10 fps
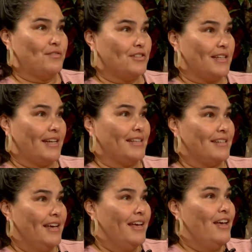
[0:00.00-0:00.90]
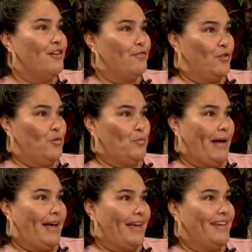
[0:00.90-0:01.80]
feels like it flew
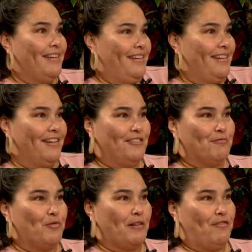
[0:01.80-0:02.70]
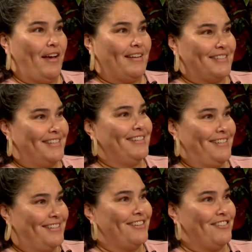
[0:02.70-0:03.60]
by quite fast.
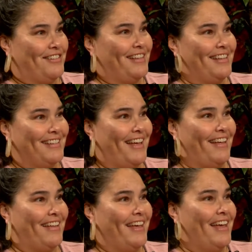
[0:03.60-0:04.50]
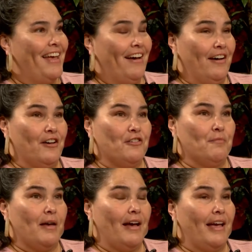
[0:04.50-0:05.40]
So, yeah.
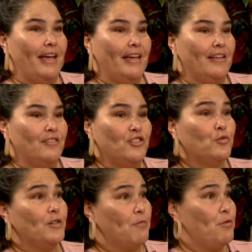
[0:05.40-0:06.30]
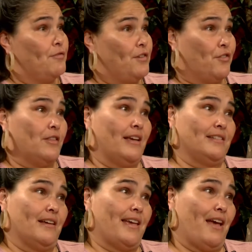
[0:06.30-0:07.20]
I do a number of different
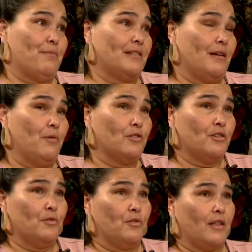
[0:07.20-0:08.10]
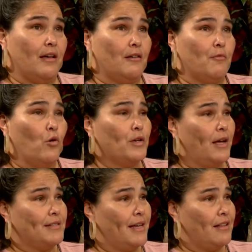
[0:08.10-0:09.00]
things on campus. I'm also
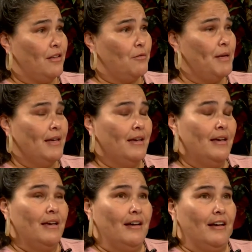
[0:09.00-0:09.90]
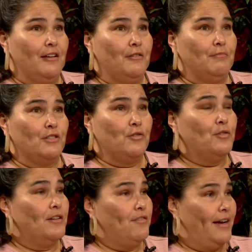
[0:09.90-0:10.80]
Oyate Club
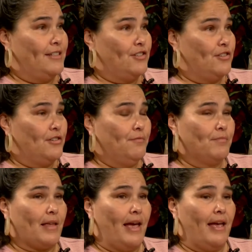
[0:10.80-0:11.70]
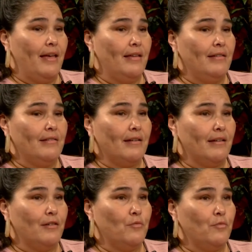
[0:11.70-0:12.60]
student advisor, and
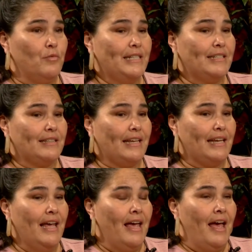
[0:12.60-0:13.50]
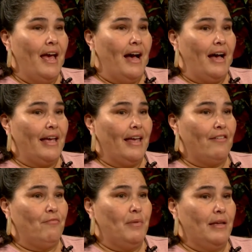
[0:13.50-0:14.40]
recently I
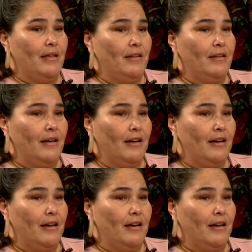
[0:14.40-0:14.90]
have been